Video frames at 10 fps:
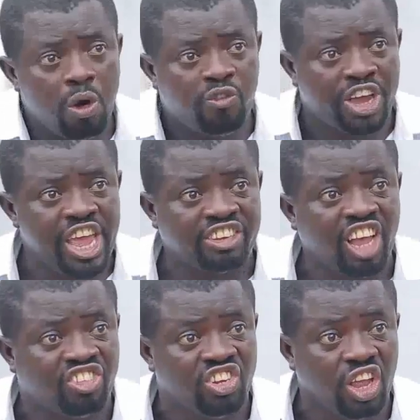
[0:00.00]
come up for gear,
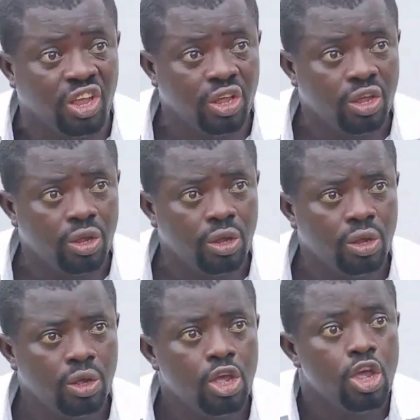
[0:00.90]
say she did.
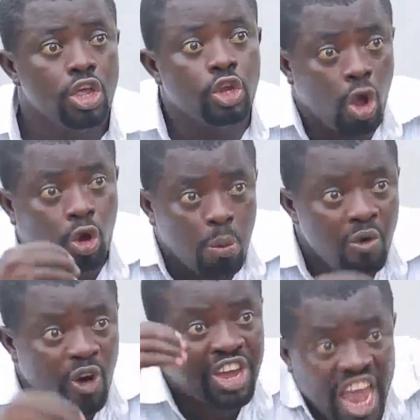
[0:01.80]
You don't come
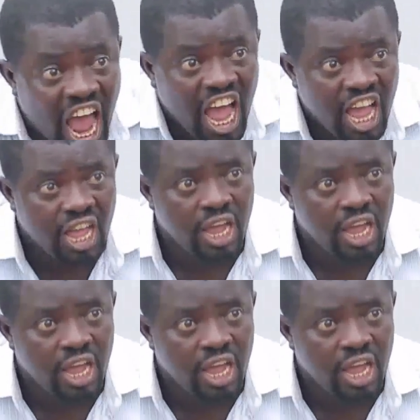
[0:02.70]
up for gear.